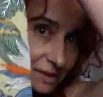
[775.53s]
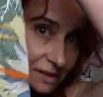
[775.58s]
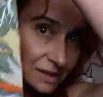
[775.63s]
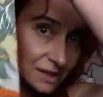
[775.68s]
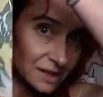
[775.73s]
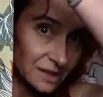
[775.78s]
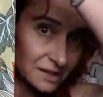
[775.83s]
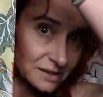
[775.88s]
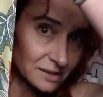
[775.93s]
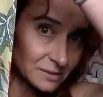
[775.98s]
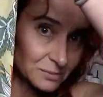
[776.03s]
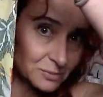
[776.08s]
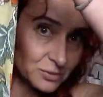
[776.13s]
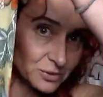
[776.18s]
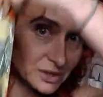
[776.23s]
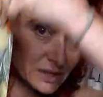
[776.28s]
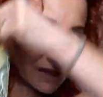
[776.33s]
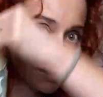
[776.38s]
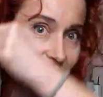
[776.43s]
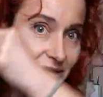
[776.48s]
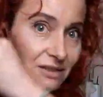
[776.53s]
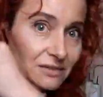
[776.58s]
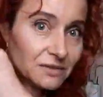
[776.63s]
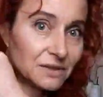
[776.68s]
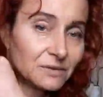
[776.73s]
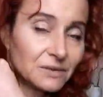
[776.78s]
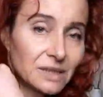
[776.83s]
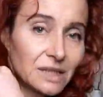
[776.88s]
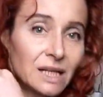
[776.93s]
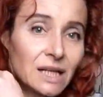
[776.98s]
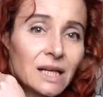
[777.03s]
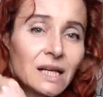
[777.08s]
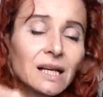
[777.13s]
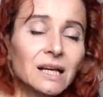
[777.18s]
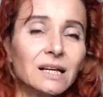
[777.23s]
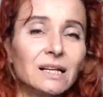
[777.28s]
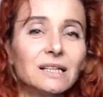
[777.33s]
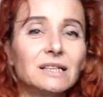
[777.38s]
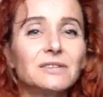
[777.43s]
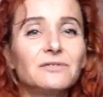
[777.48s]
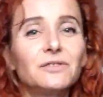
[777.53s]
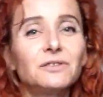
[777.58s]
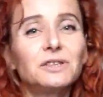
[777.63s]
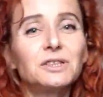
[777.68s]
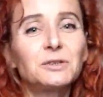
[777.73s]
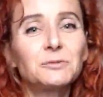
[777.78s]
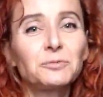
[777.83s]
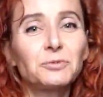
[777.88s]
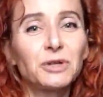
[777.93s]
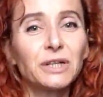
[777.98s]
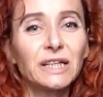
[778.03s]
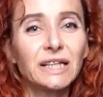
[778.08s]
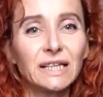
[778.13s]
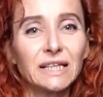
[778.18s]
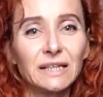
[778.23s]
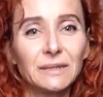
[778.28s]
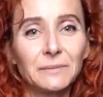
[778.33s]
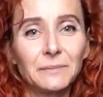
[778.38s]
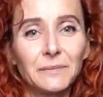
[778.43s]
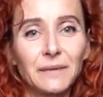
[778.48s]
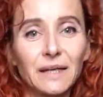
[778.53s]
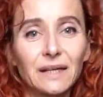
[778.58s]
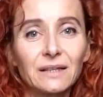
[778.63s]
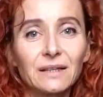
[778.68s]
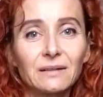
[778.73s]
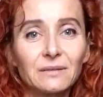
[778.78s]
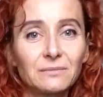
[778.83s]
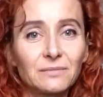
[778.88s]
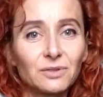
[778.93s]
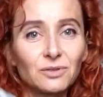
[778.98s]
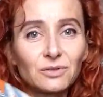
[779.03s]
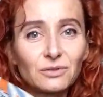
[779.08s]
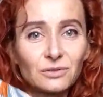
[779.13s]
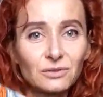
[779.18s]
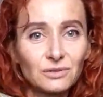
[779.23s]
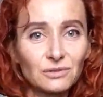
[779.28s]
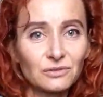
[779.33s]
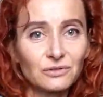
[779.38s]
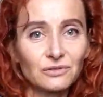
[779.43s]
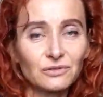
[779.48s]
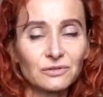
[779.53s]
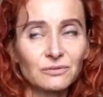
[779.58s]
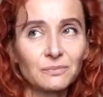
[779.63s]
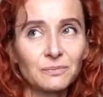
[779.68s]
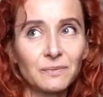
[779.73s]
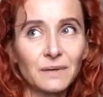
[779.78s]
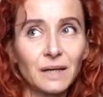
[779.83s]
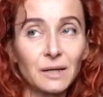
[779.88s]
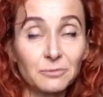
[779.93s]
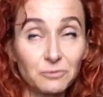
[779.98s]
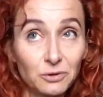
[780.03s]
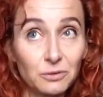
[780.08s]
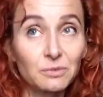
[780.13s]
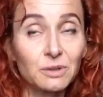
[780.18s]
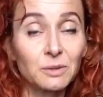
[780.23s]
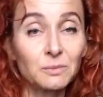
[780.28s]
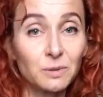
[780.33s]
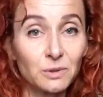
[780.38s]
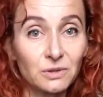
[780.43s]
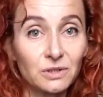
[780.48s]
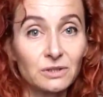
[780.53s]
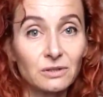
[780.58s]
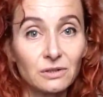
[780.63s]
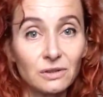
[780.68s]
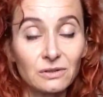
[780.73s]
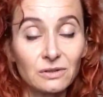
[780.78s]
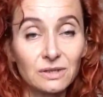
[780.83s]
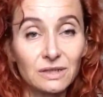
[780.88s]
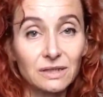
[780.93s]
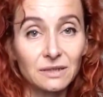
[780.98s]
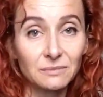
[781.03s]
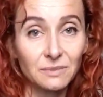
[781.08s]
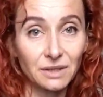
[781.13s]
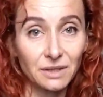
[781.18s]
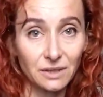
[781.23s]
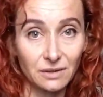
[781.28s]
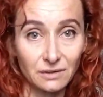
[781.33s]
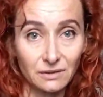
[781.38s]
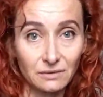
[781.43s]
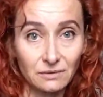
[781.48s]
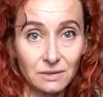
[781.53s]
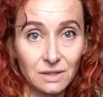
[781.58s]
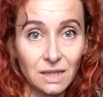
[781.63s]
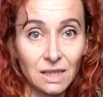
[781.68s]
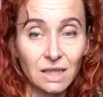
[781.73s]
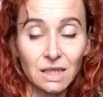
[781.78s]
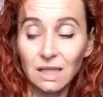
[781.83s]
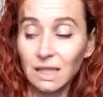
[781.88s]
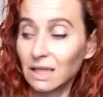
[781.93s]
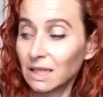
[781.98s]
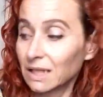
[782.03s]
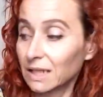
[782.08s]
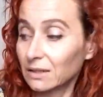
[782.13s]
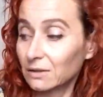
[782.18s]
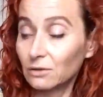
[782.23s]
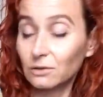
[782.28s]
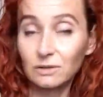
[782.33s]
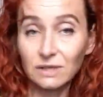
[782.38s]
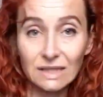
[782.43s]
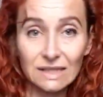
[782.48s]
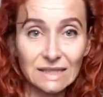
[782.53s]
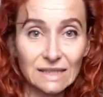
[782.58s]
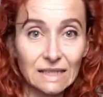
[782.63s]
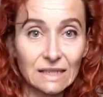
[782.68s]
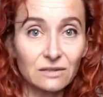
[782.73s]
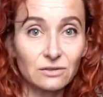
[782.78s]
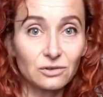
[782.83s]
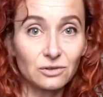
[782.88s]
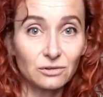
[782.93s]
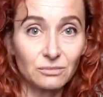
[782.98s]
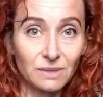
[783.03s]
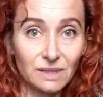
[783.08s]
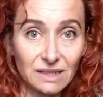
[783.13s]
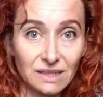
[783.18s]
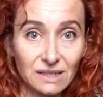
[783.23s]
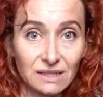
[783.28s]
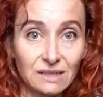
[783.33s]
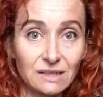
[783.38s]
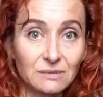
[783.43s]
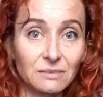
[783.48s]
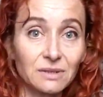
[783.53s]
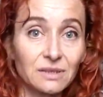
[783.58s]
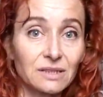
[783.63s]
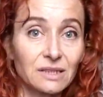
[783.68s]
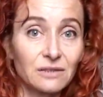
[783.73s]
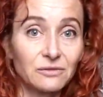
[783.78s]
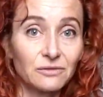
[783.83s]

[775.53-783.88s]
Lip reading: I like the print. It's very springy, and I probably bought it a long time ago. Got it sent to my sister because I